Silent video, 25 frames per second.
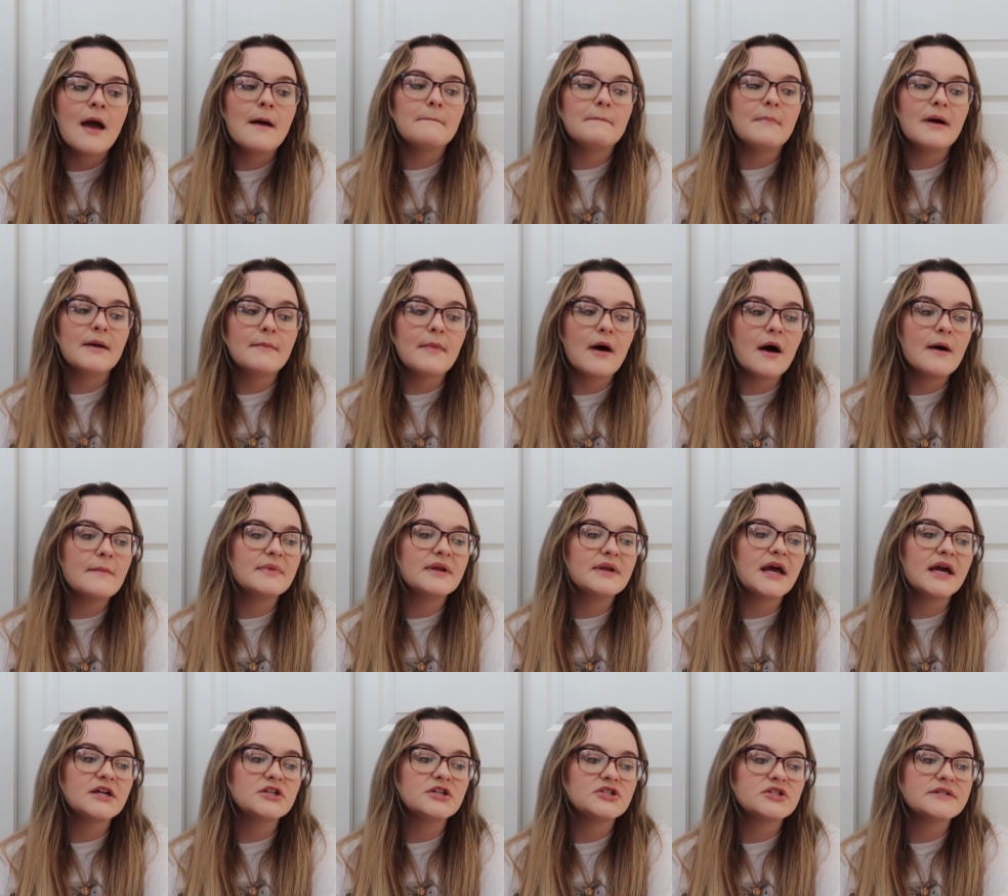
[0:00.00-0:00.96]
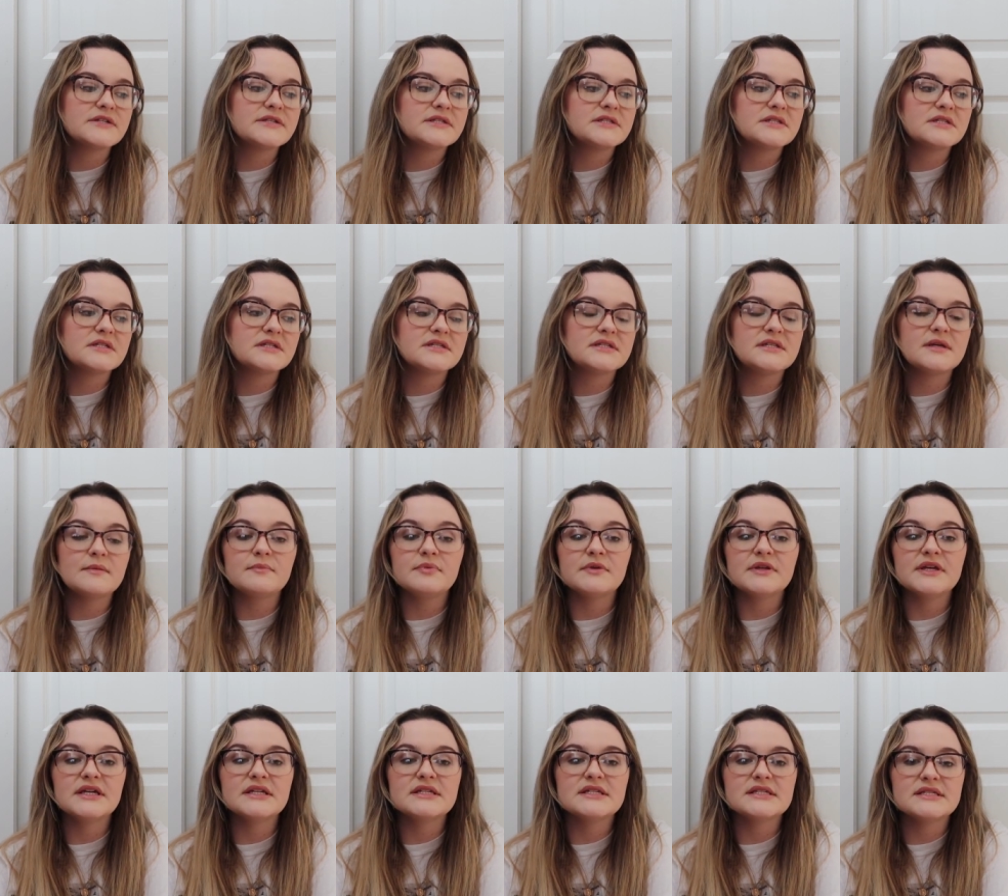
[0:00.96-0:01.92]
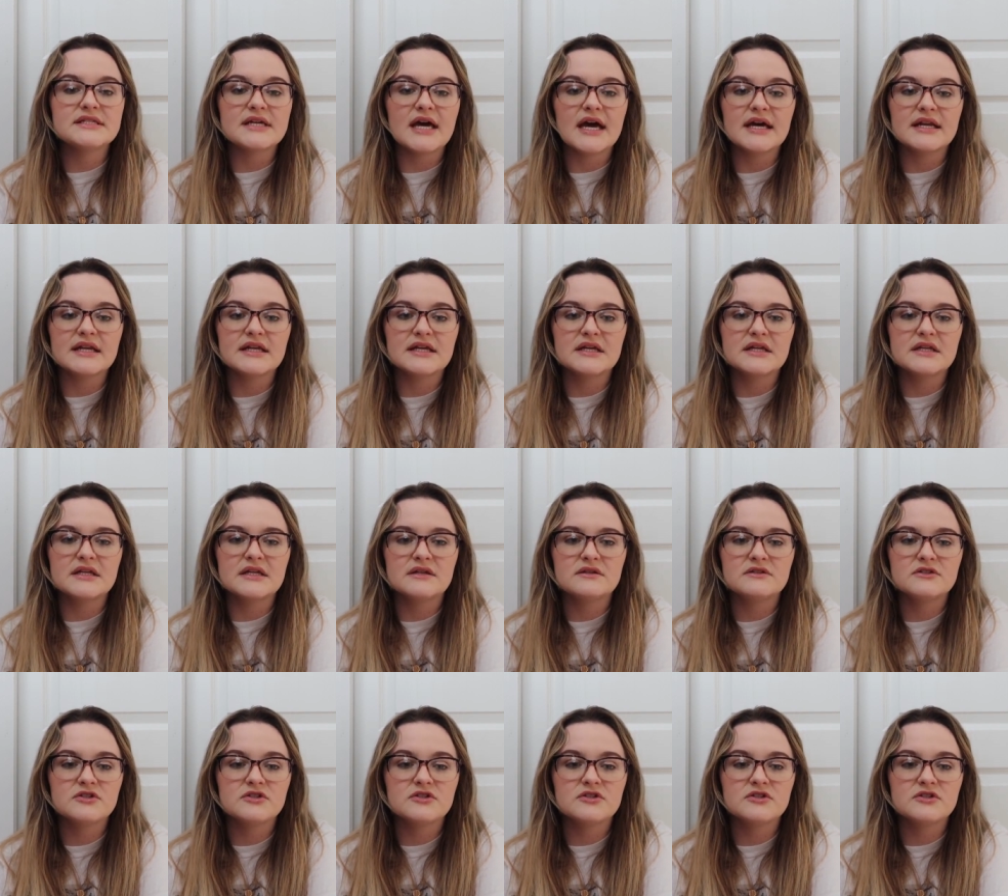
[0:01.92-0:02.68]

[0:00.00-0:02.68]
My mom and I just simply decided